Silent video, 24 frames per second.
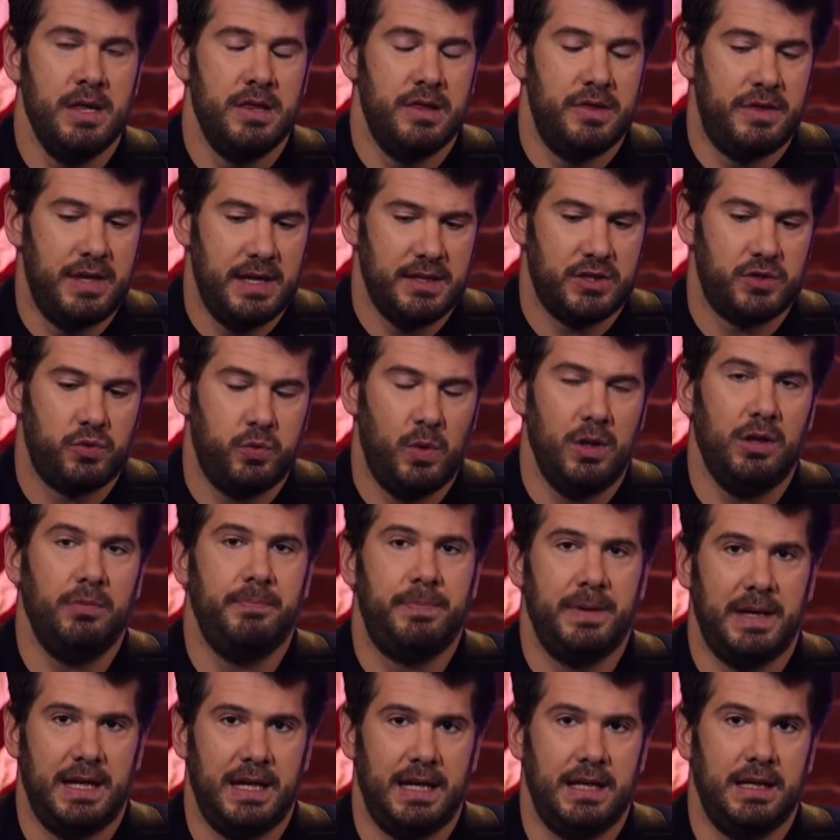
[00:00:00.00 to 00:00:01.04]
this will
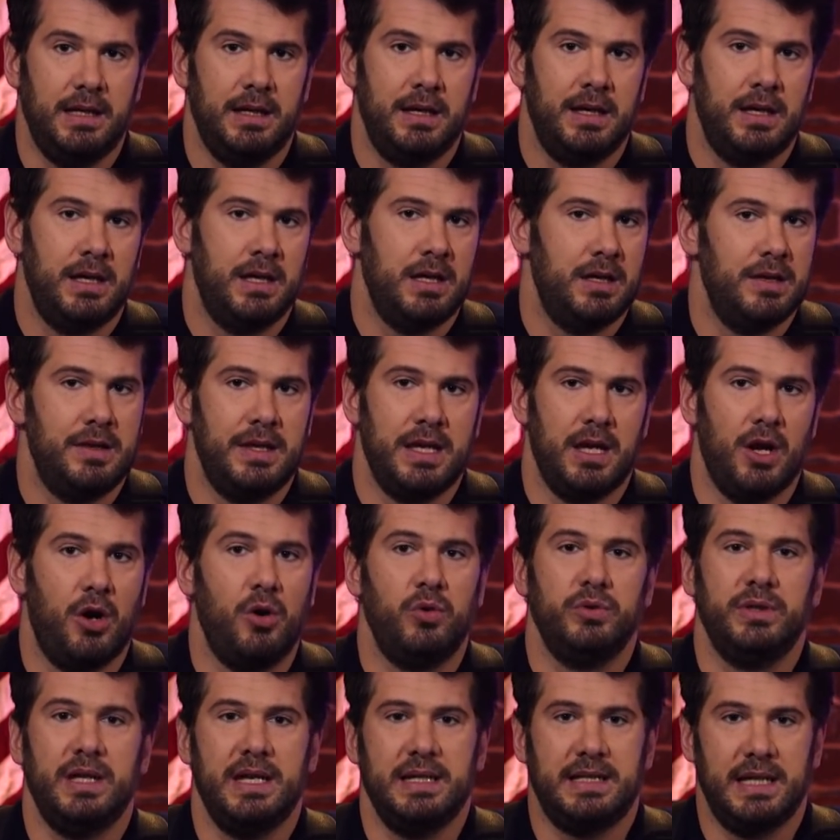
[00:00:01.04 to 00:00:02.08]
be the
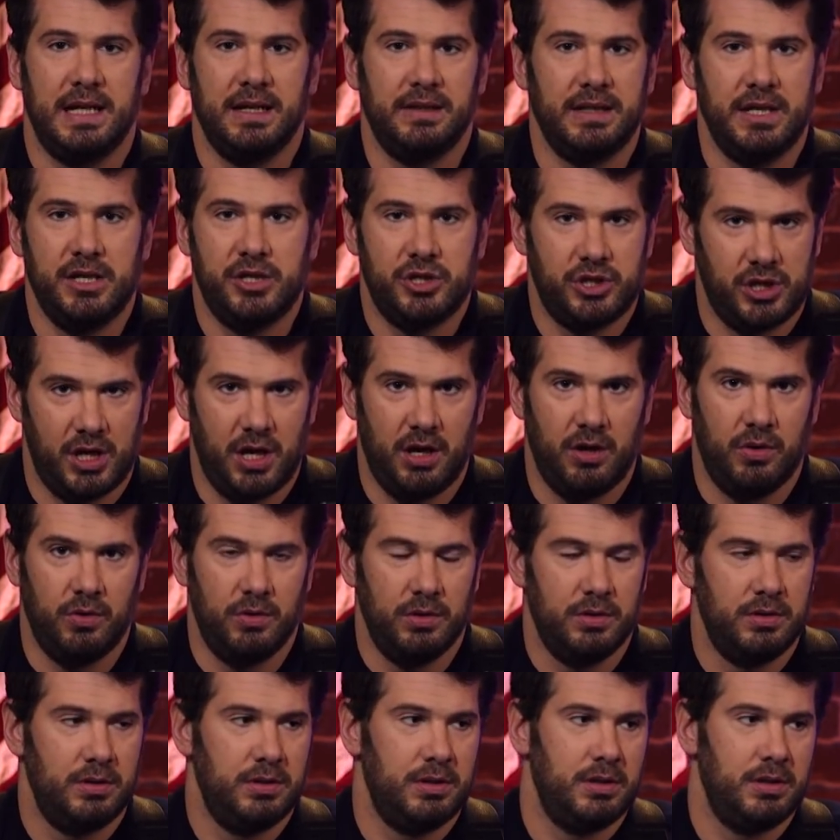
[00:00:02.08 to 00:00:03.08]
only daily show